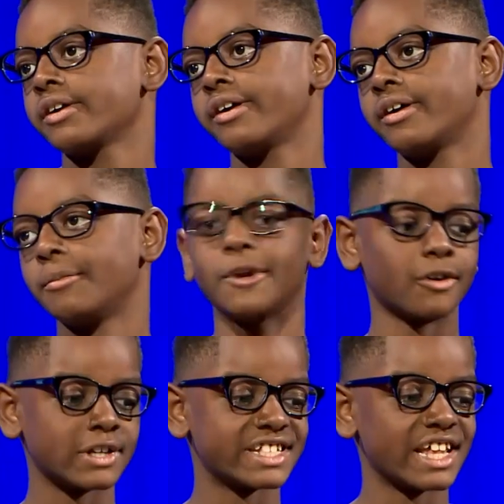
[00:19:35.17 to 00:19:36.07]
have been on
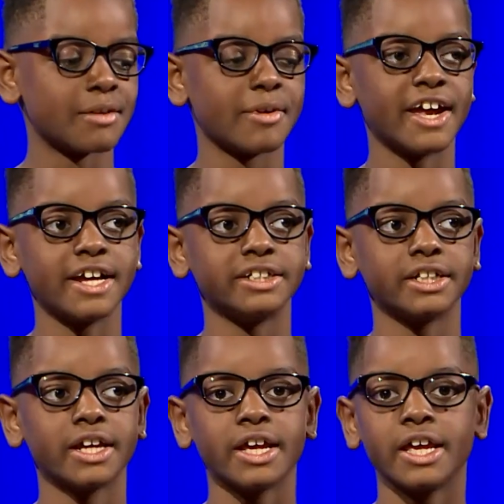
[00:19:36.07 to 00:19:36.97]
the same page
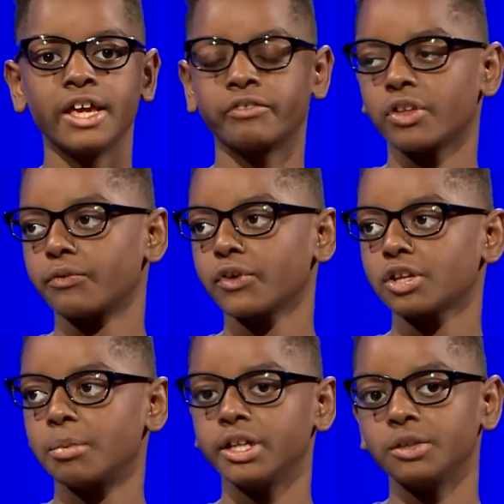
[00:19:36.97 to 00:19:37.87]
if the first
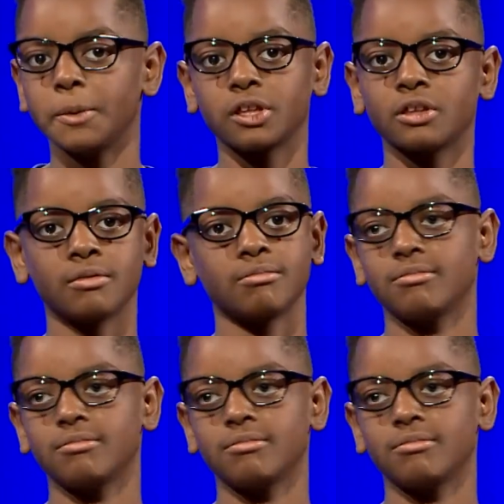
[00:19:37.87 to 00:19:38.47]
page you picked up,